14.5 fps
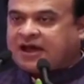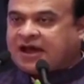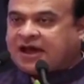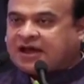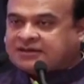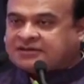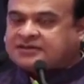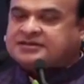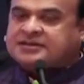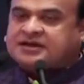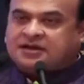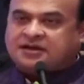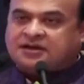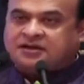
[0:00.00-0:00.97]
answer
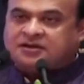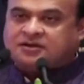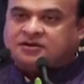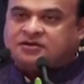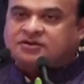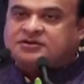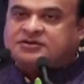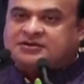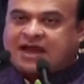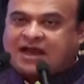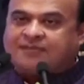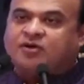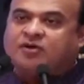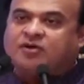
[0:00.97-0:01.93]
to
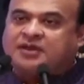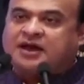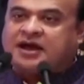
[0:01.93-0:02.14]
some of the